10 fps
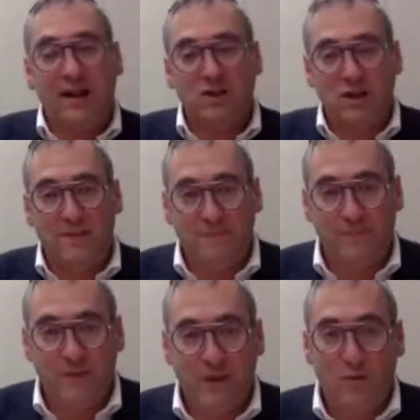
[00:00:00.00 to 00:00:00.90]
Hashem.
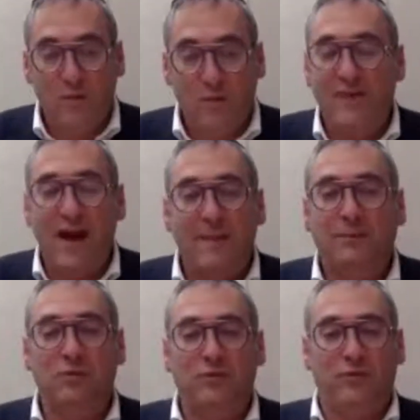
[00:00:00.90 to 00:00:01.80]
We have
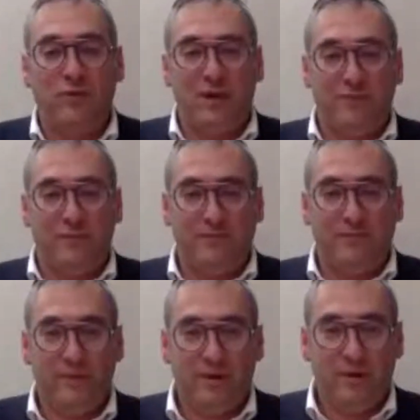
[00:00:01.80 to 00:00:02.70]
absolute freedom.